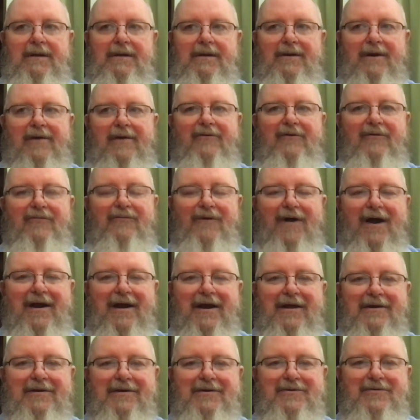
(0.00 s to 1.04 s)
Whenever you
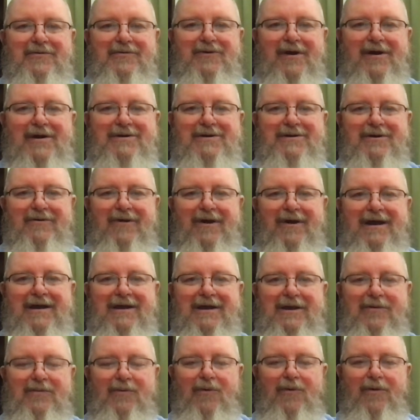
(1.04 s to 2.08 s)
find a hidden treasure, right,
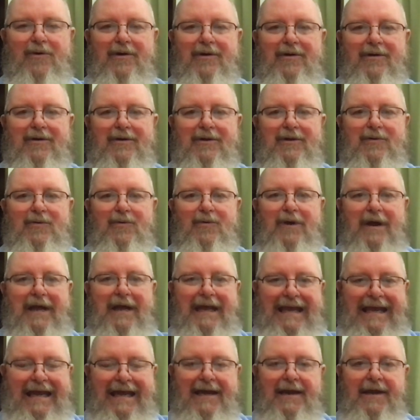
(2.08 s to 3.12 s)
you want to you want to
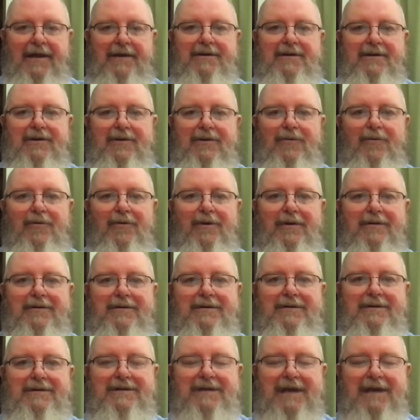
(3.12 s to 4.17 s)
get it. You want
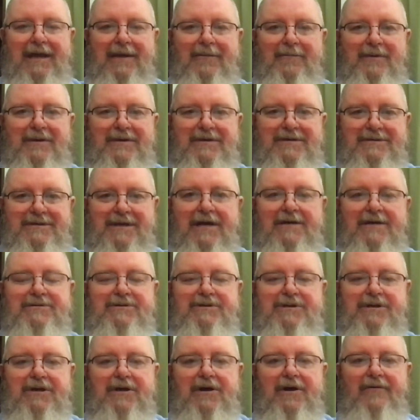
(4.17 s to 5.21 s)
to take
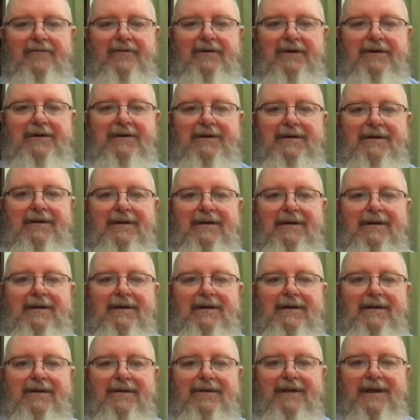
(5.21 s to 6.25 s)
possession of it.
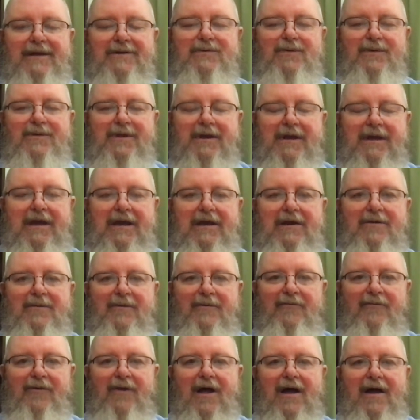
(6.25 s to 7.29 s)
That's what the kingdom
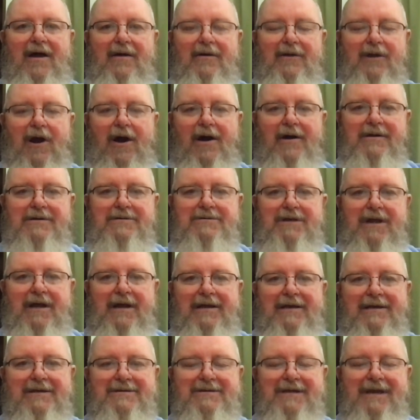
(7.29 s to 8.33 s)
of God is
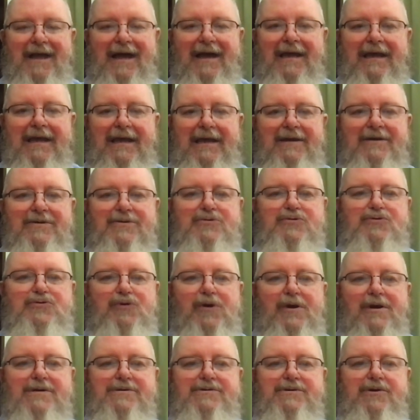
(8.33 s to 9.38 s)
like. It's like hidden
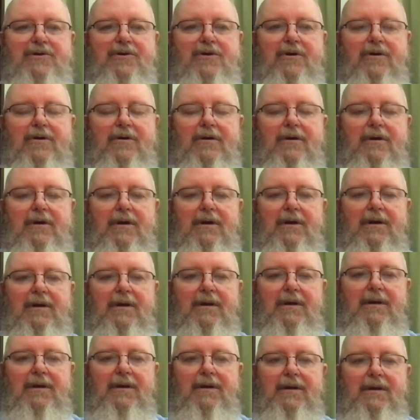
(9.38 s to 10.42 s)
treasure.
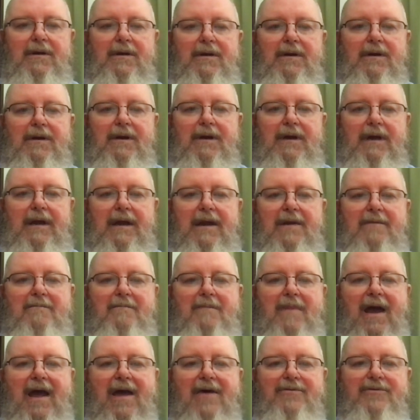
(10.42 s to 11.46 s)
And in
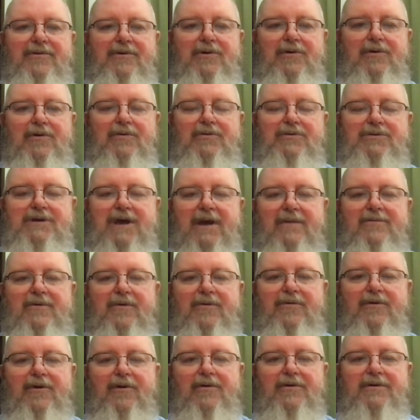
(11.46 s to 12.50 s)
Matthew chapter
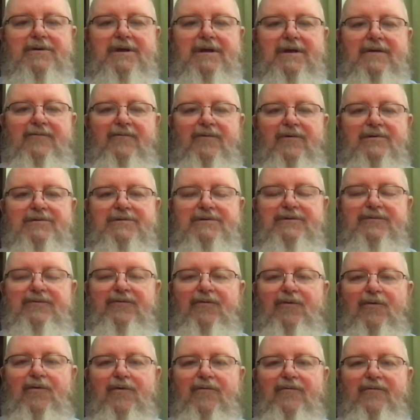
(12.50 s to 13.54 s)
13, verses
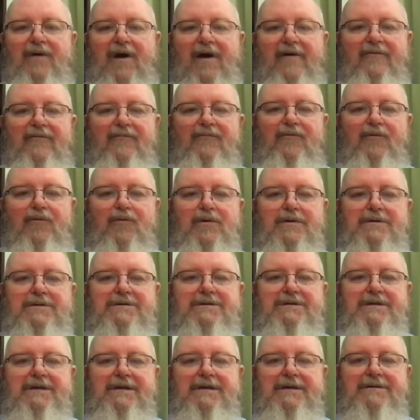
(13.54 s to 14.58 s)
45 and
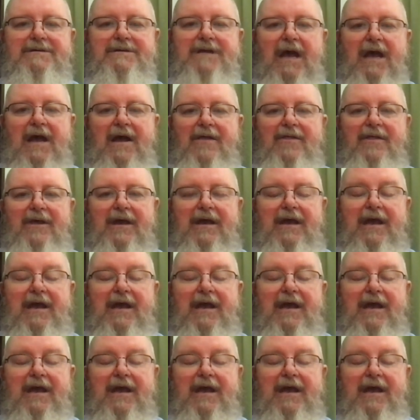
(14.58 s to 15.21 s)
46, the